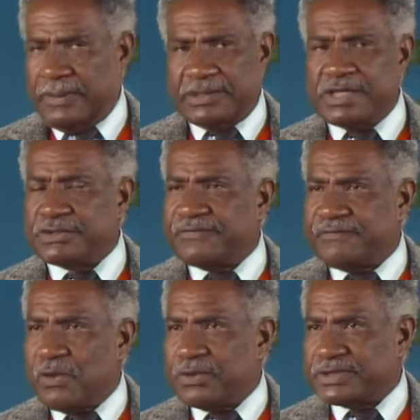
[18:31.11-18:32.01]
tend to
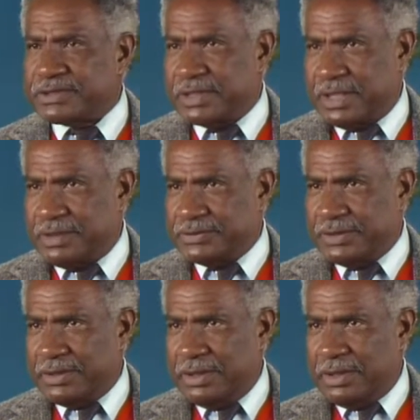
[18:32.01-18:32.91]
focus the
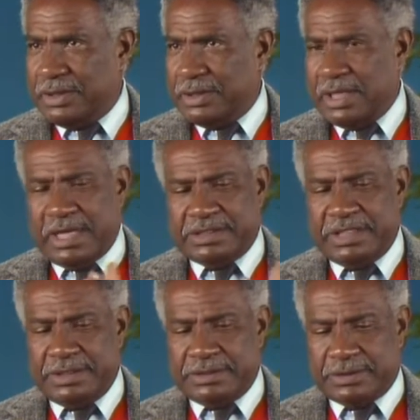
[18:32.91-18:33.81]
culture and
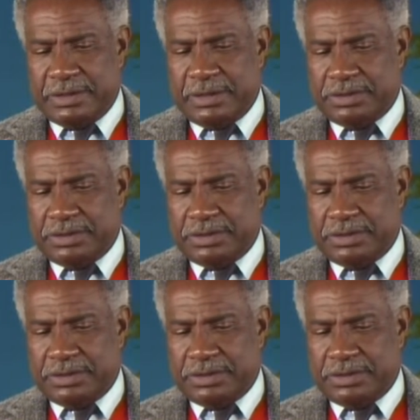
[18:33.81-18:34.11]
tends uh,